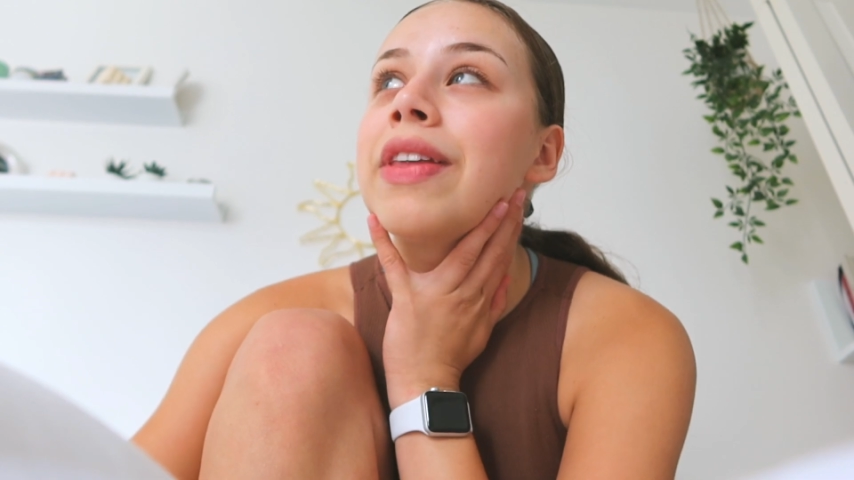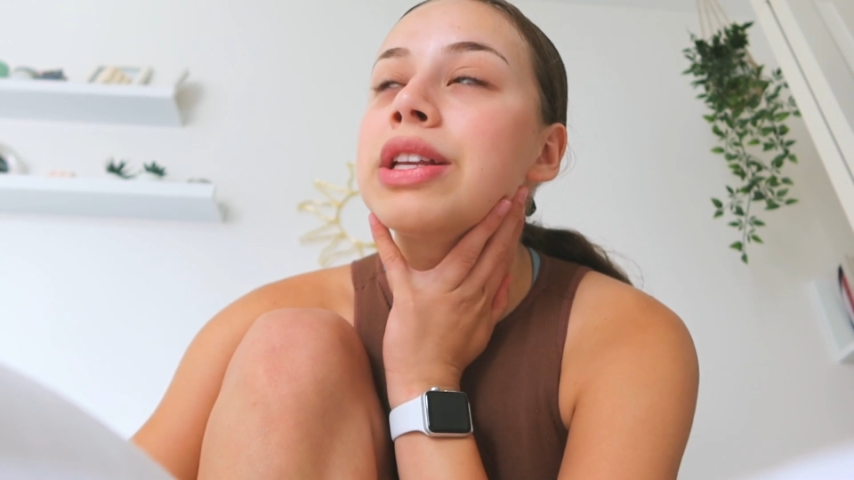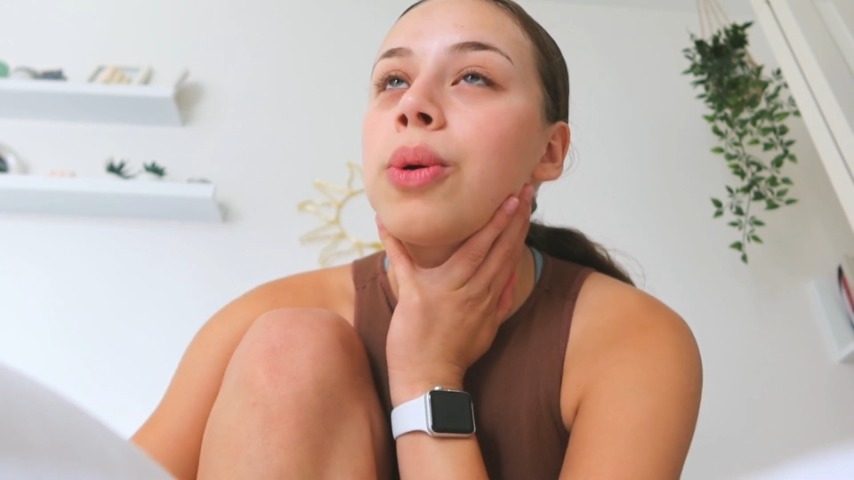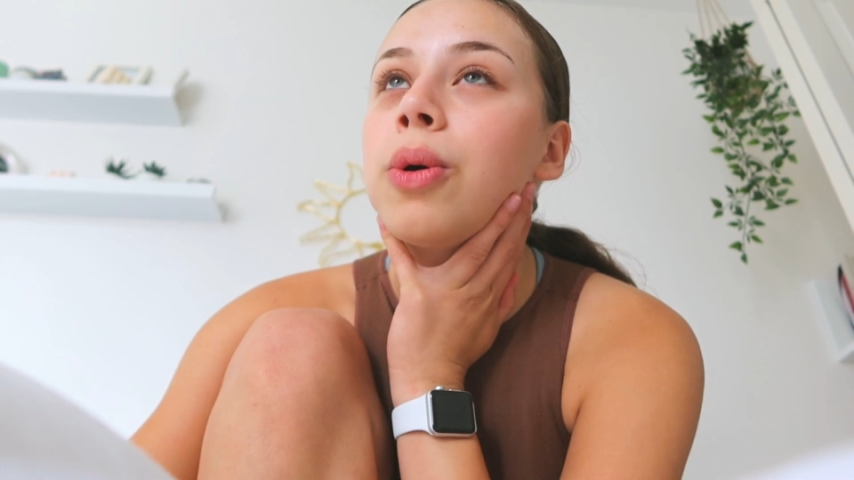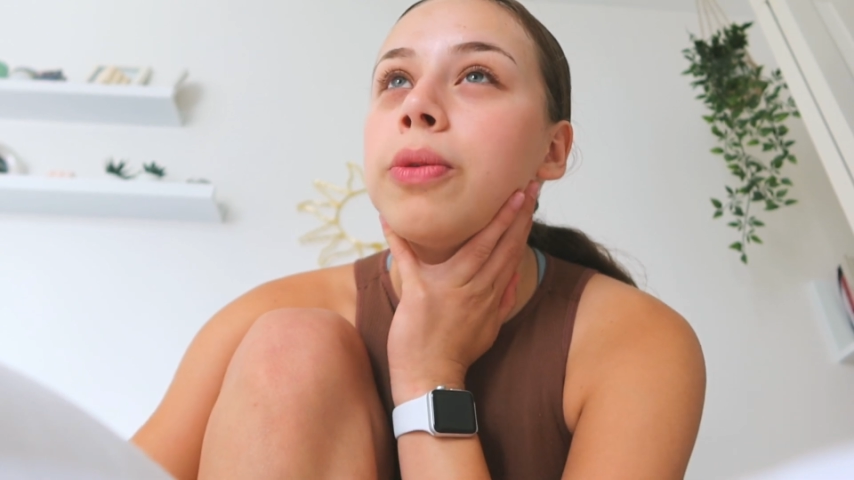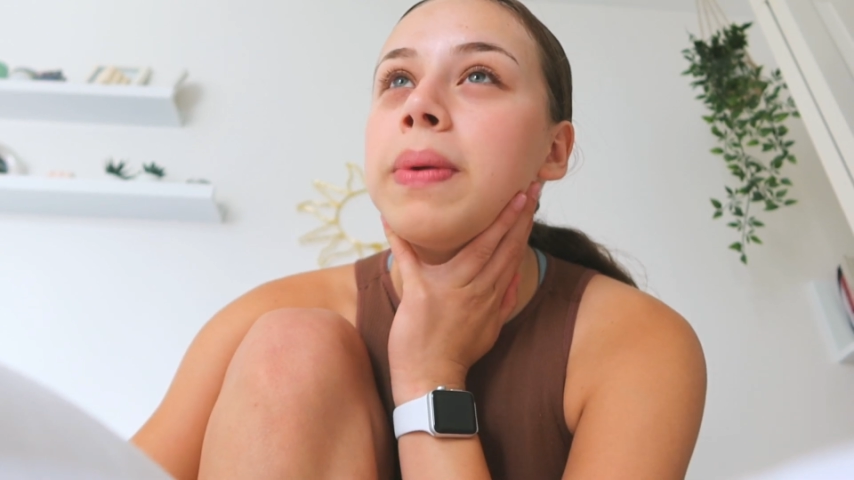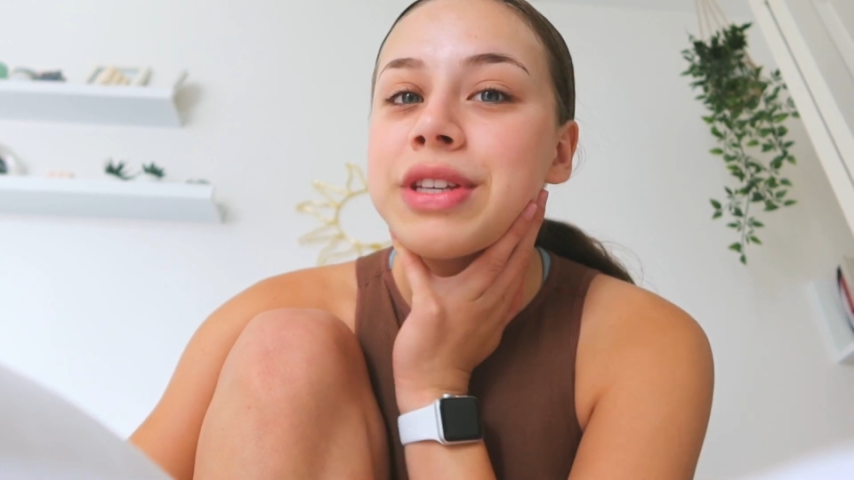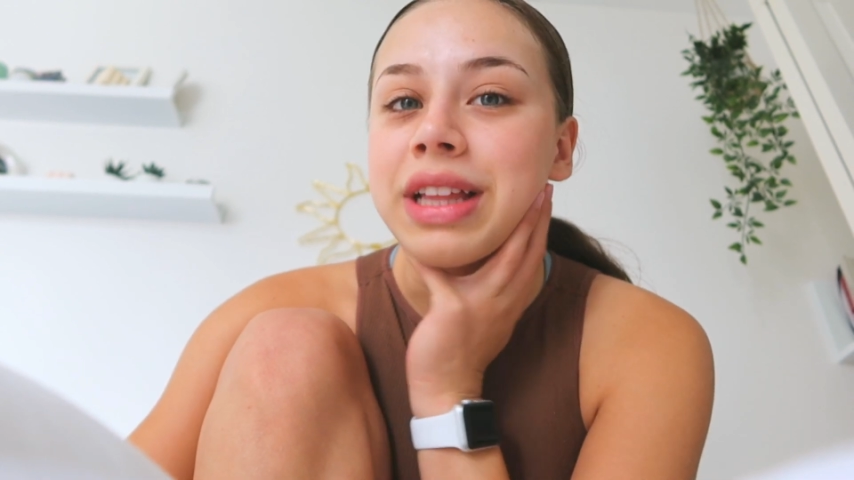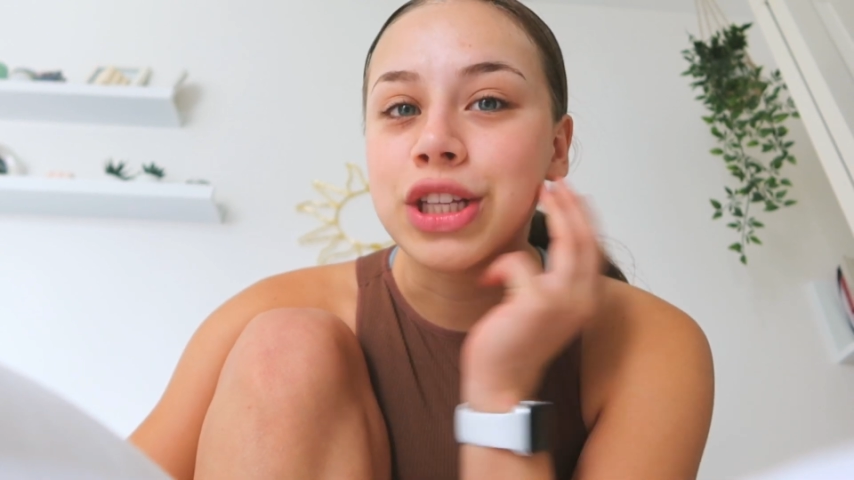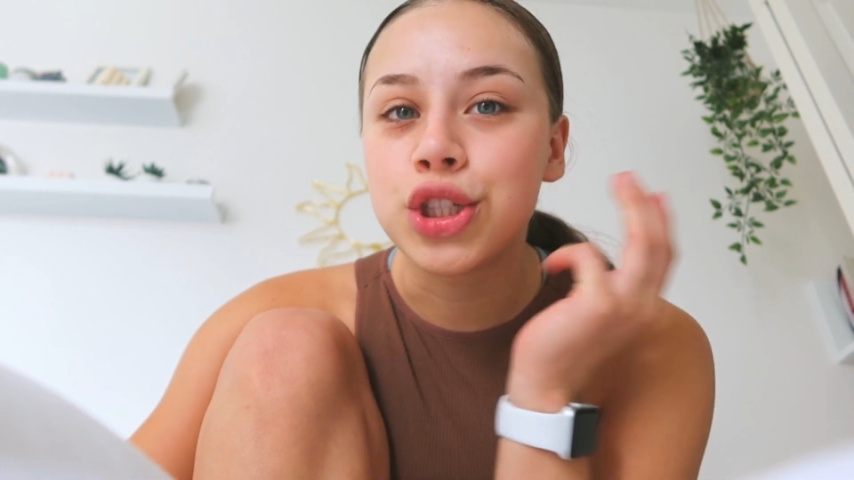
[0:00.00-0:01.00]
they told me
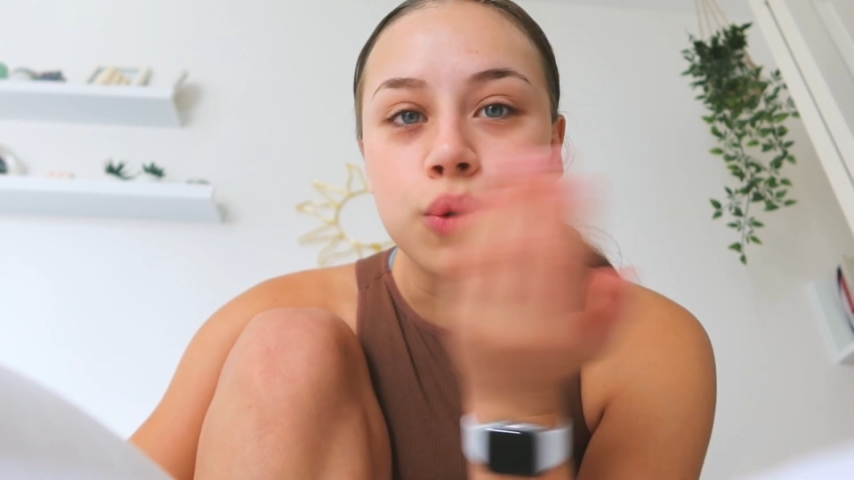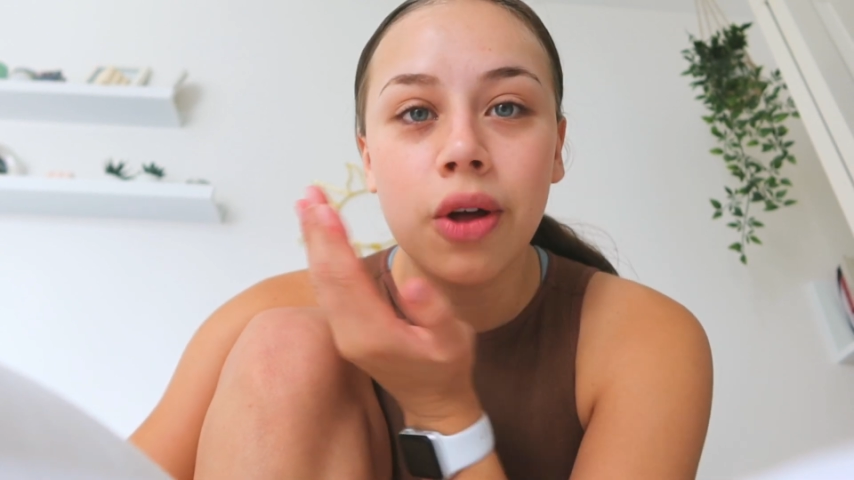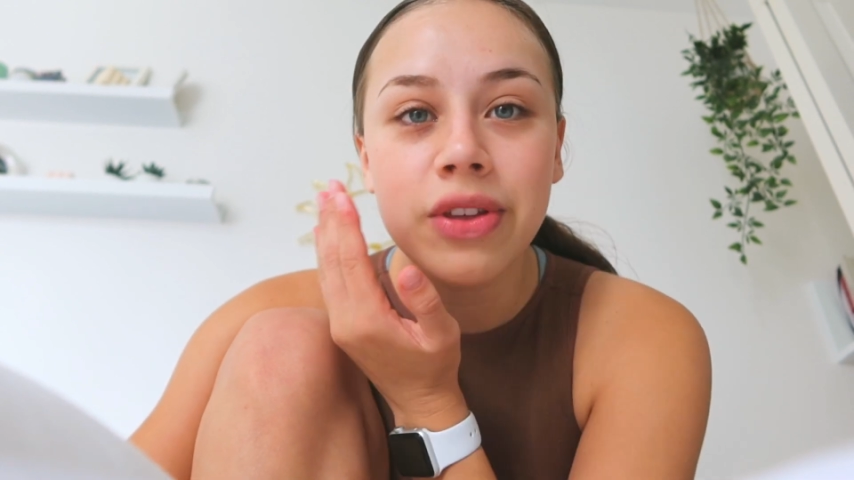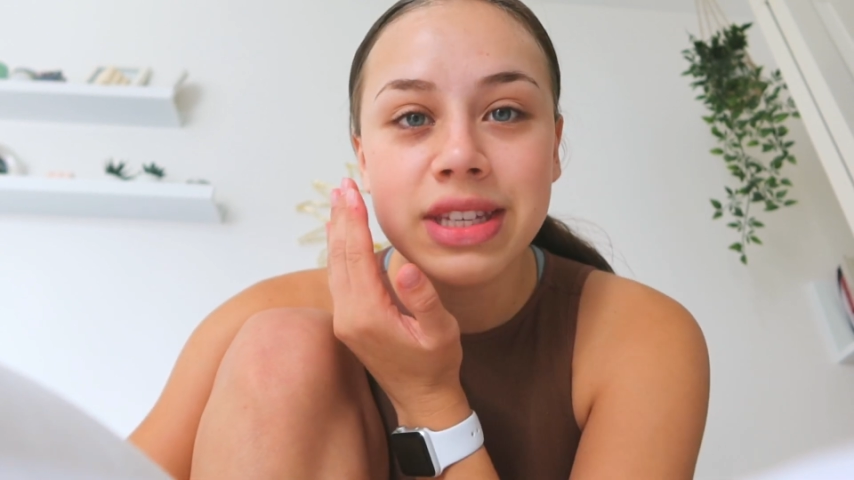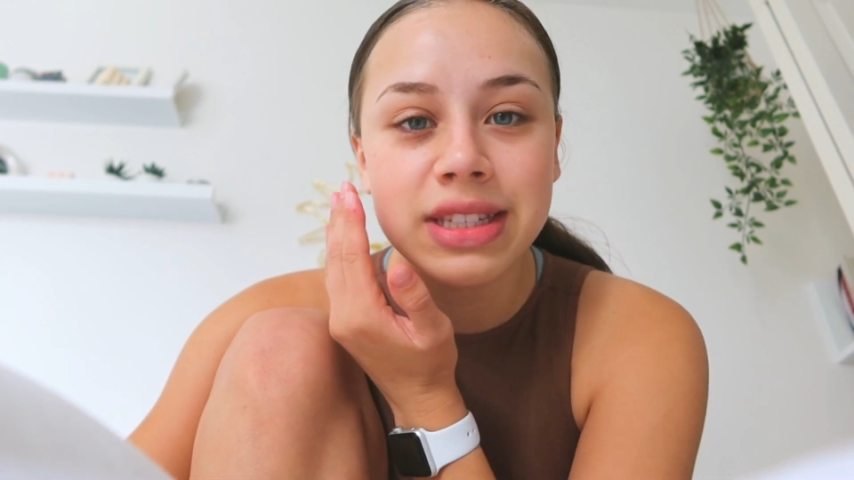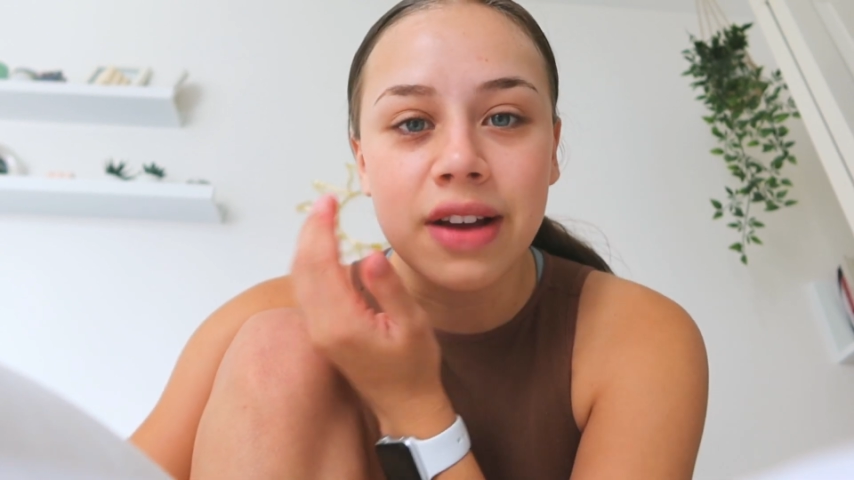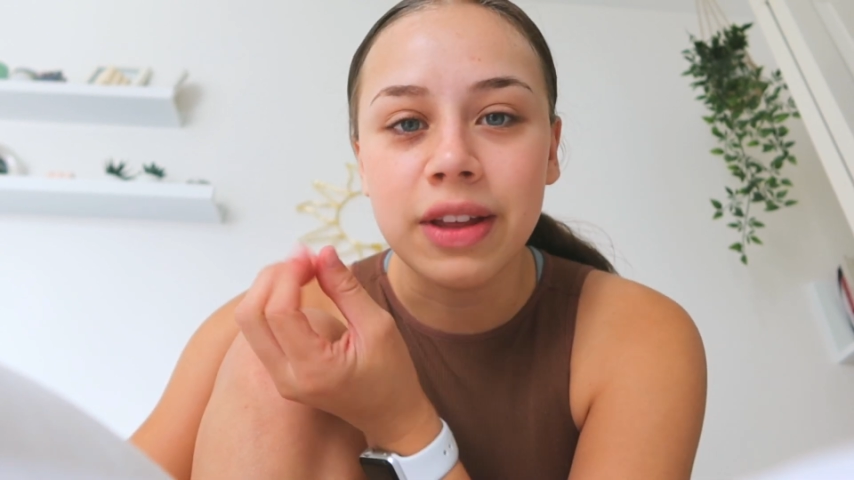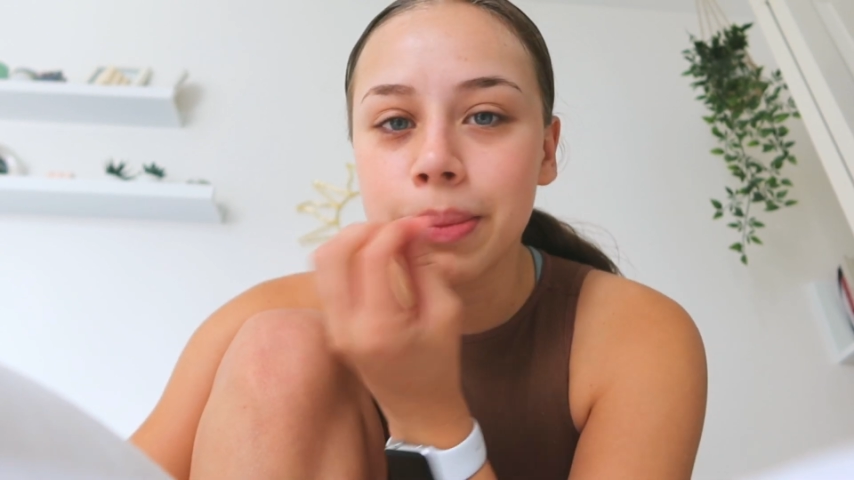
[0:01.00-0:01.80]
to like do all this stuff,